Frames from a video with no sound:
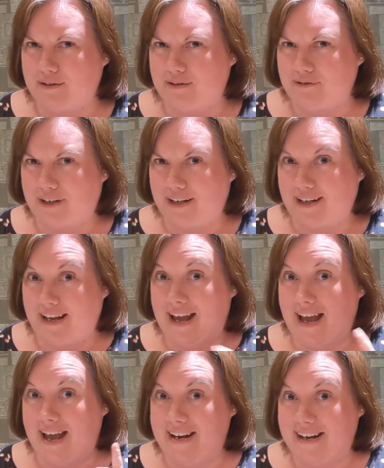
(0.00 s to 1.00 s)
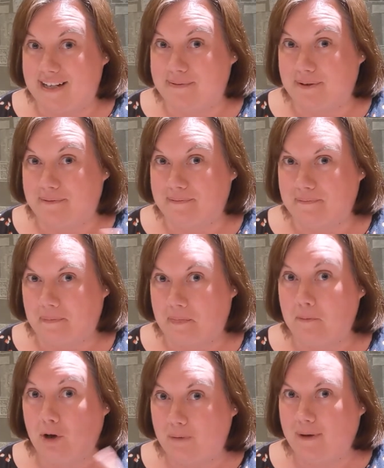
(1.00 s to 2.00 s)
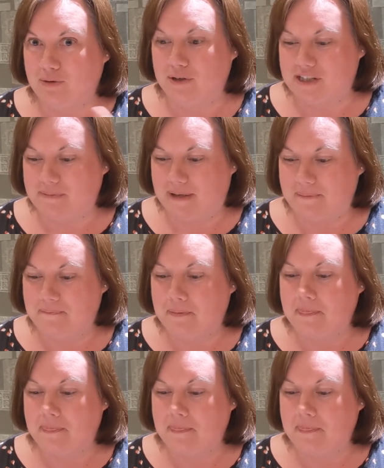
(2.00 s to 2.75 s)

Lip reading: Right, next one. We'll come back to all these in a minute.